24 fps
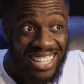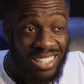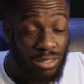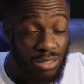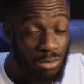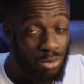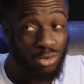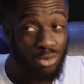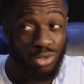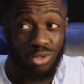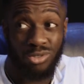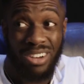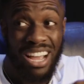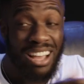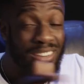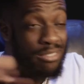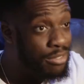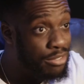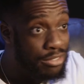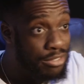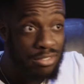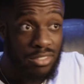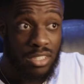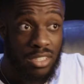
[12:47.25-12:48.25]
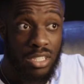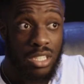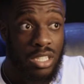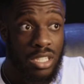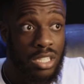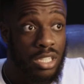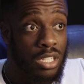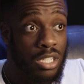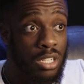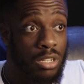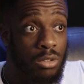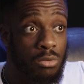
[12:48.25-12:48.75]
it'll drive
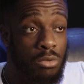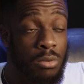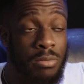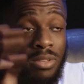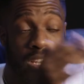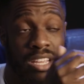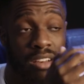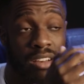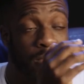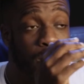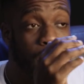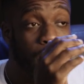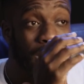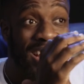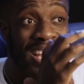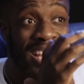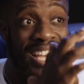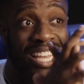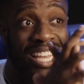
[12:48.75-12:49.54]
women the other way.